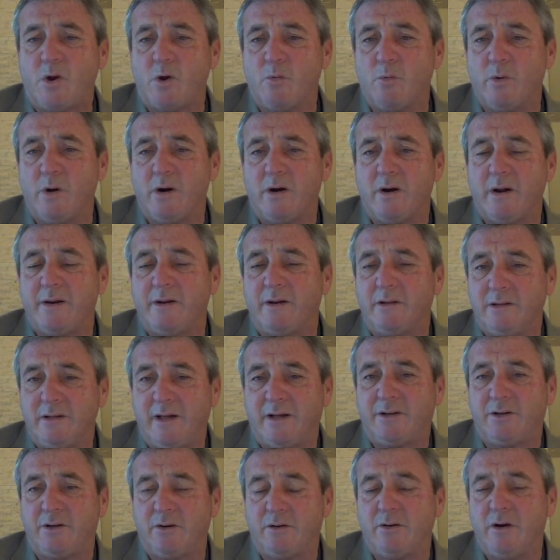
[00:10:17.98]
where an
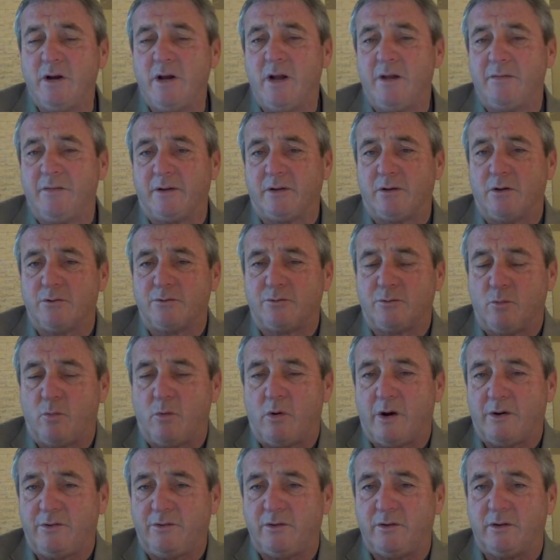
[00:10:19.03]
elector that goes to
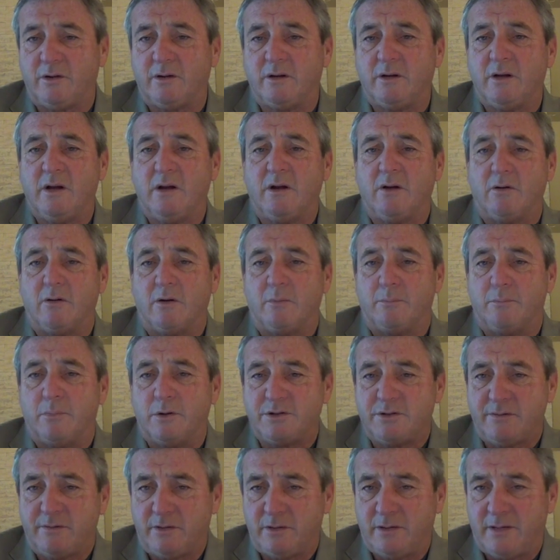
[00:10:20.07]
Washington or a
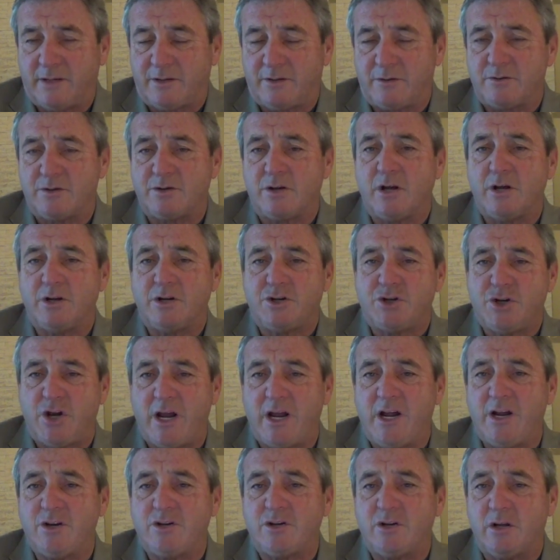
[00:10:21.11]
bunch of electors
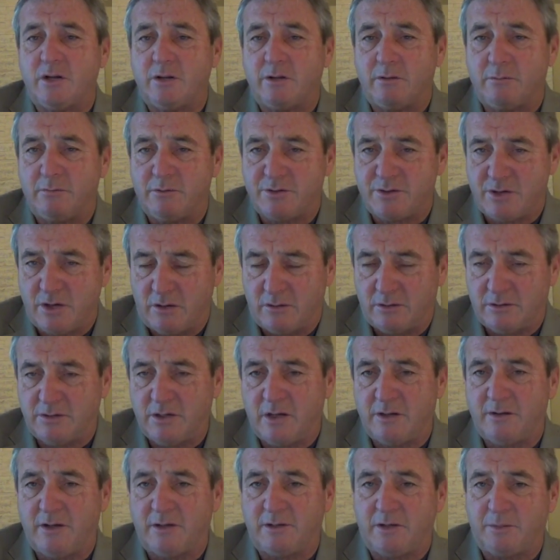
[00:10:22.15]
changed the
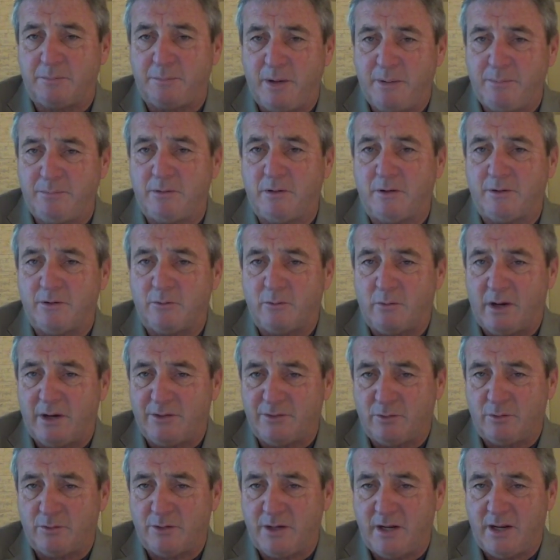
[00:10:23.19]
result that the people
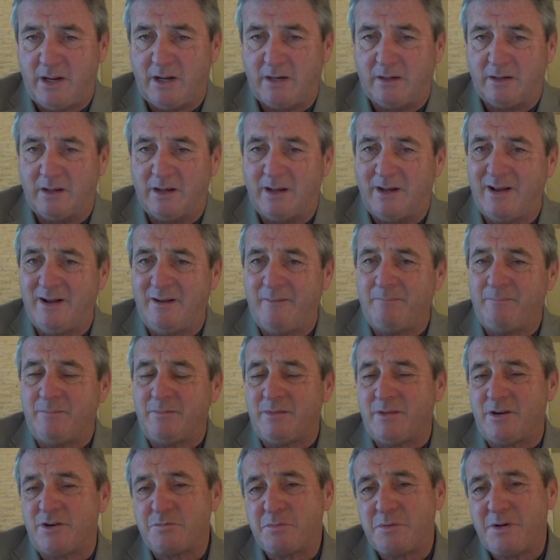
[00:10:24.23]
otherwise ordained.
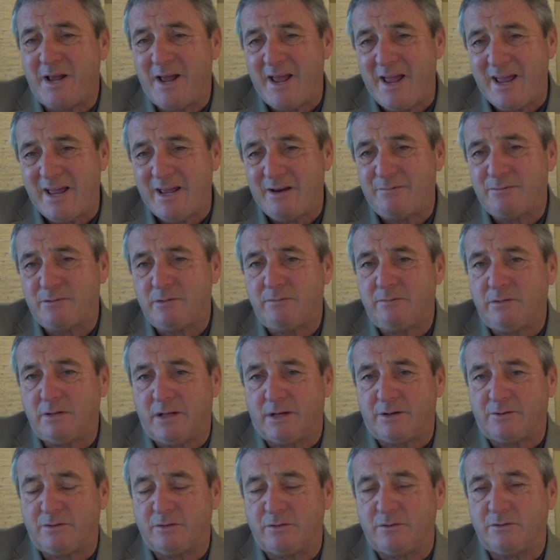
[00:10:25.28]
There's been a handful of
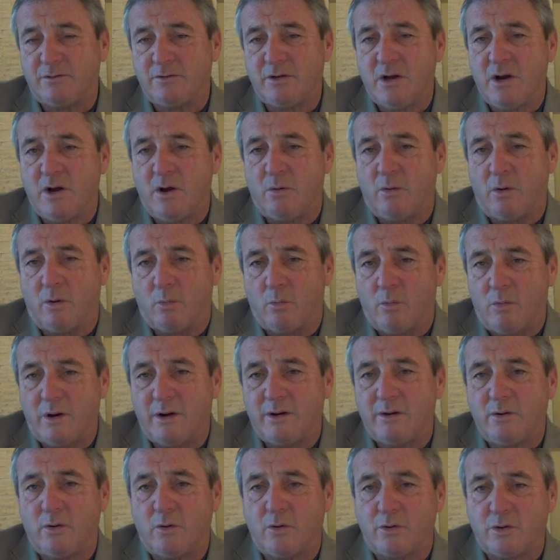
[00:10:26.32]
elections where
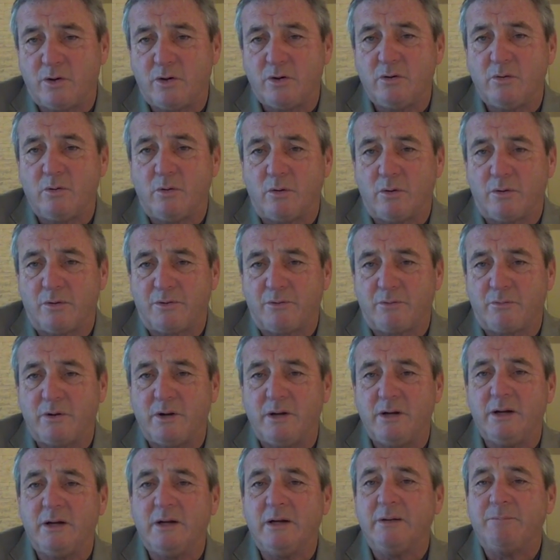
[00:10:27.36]
one or two or
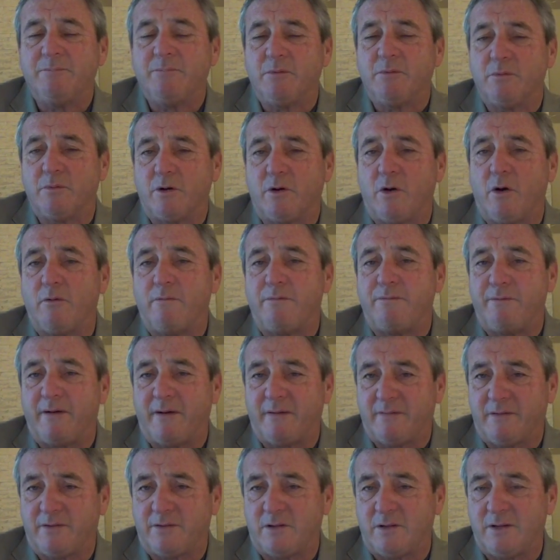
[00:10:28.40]
three called
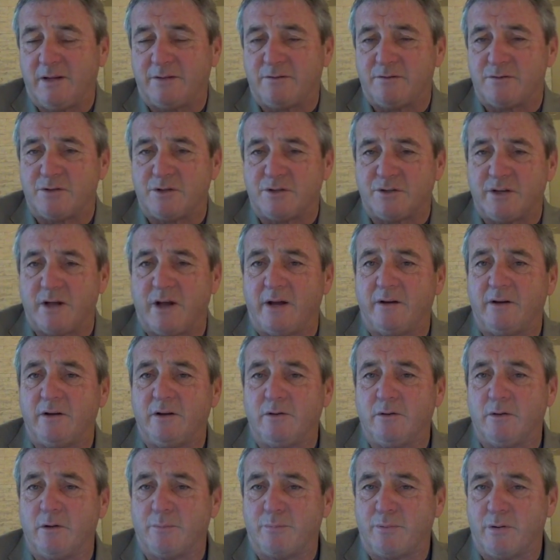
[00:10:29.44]
faithless electors decided to
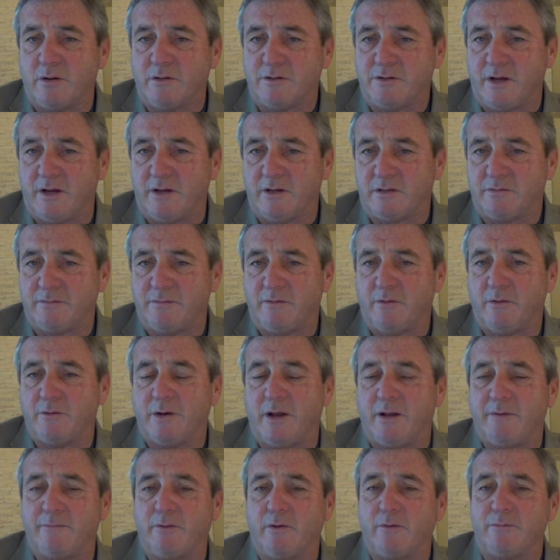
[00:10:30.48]
do a protest vote
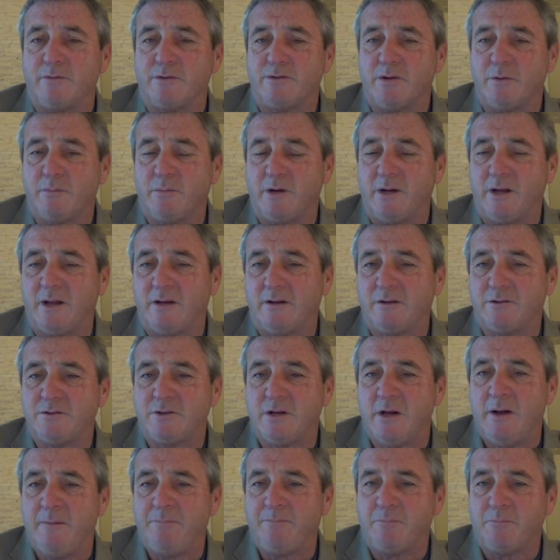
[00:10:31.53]
and vote for somebody else.
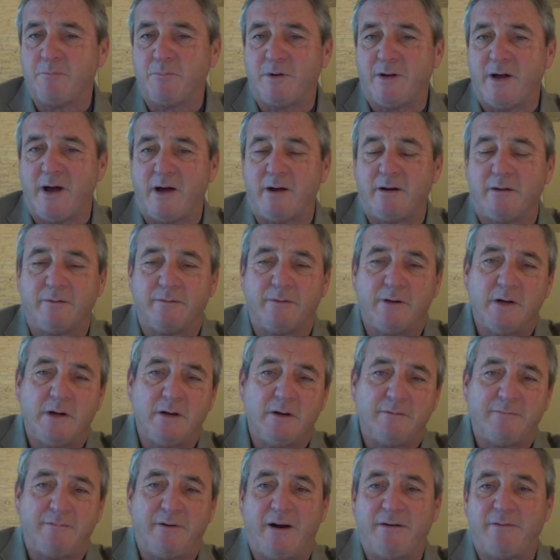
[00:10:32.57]
But out of
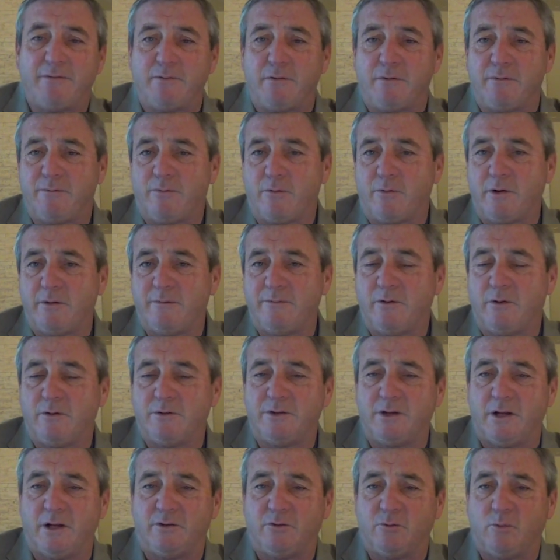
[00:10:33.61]
540
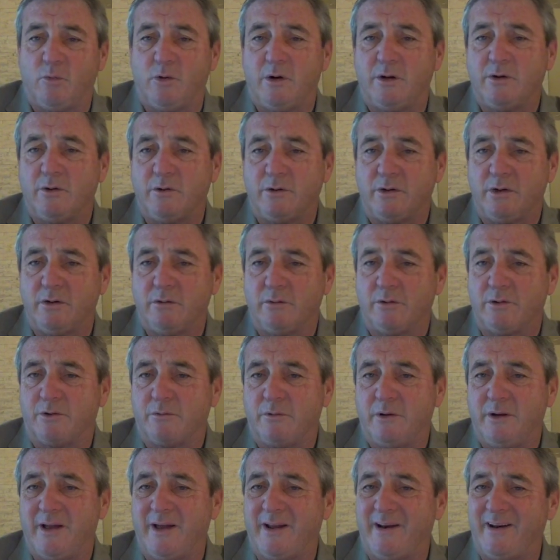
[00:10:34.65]
votes, it's one or two or
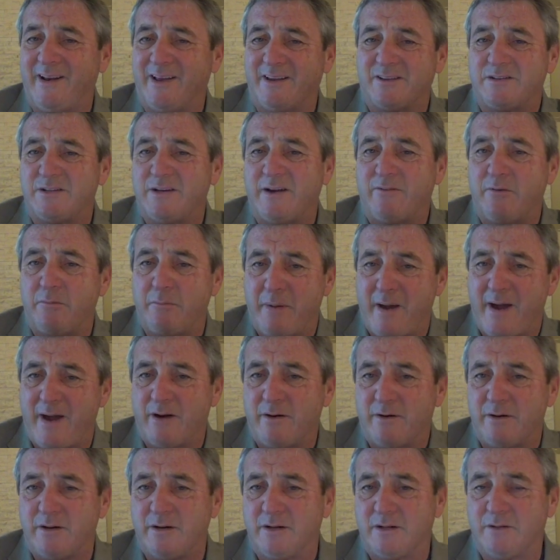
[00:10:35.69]
three, and it has never
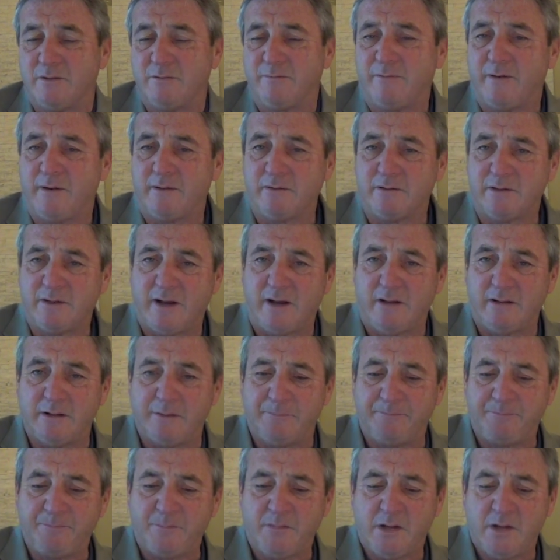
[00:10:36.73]
mattered in the final tally.
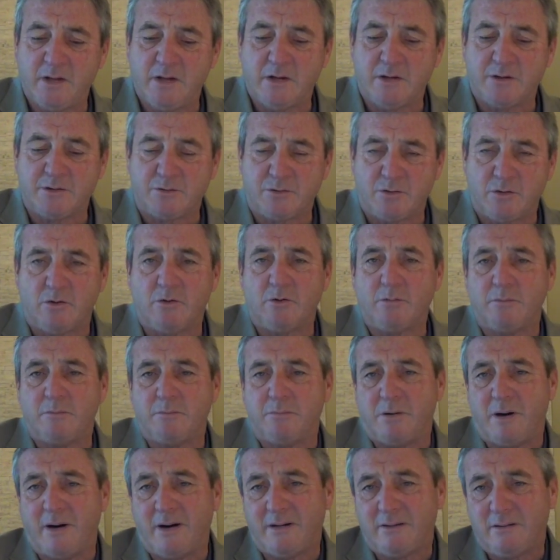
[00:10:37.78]
So
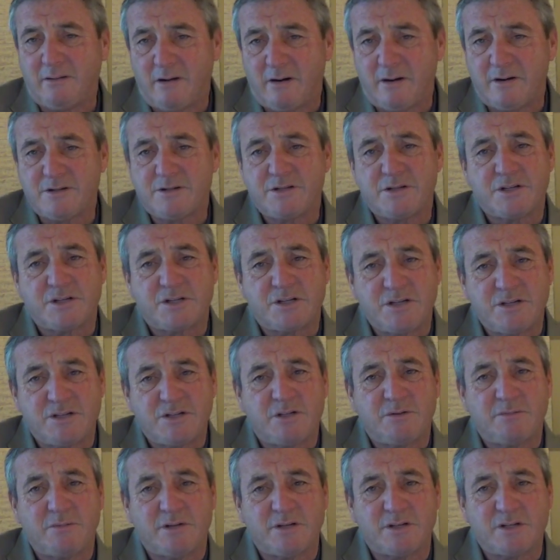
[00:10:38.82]
by and large, the
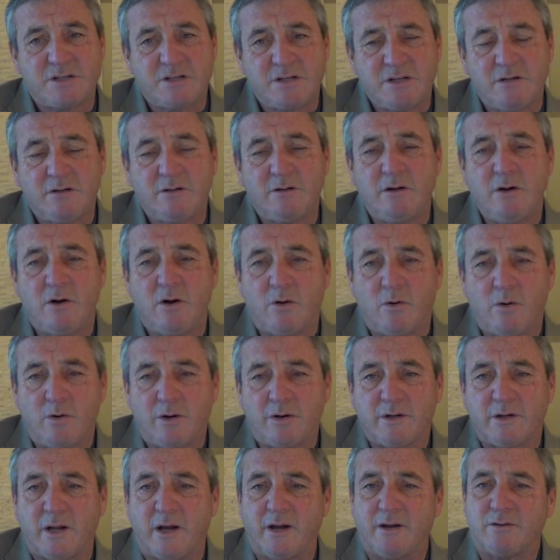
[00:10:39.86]
system is still
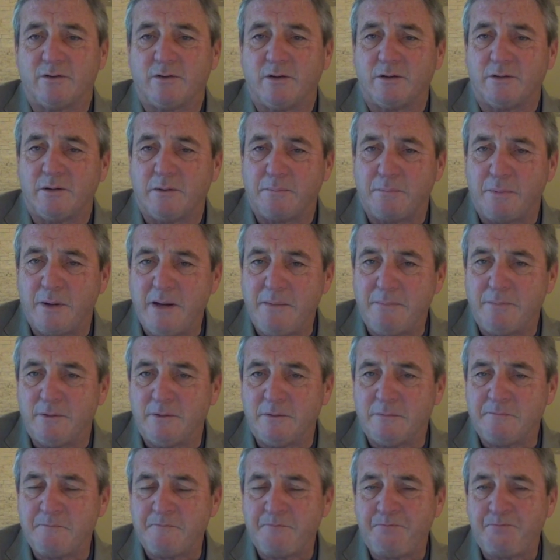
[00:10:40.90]
organized so that the
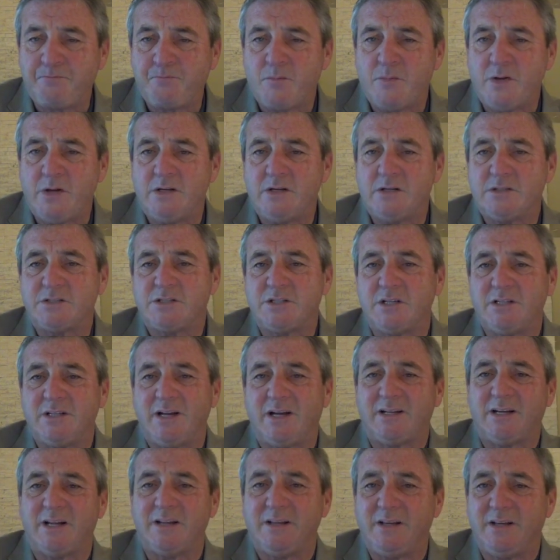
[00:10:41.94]
people
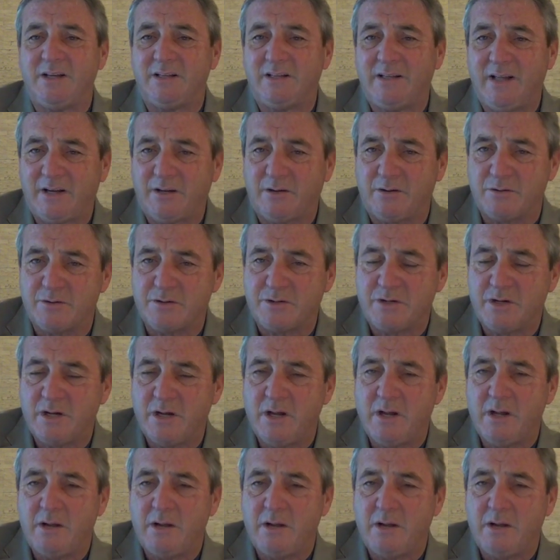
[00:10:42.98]
select the electors